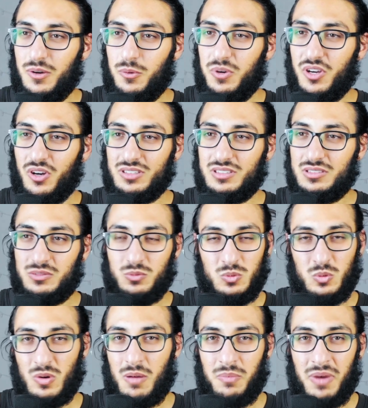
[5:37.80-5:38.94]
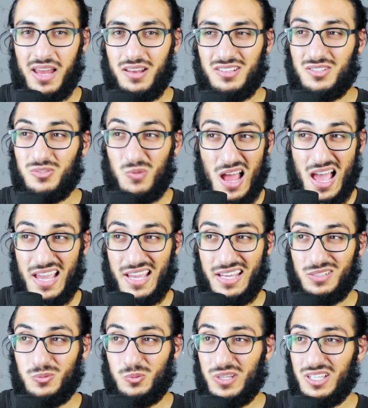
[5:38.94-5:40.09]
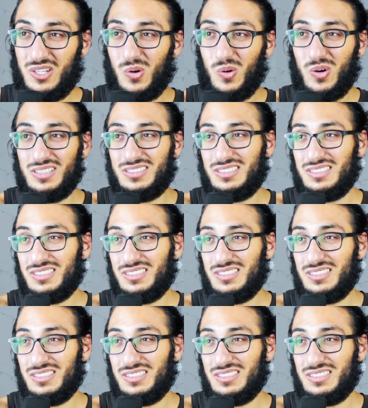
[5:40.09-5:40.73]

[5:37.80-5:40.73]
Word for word: we got 21 Pilots Ride, we got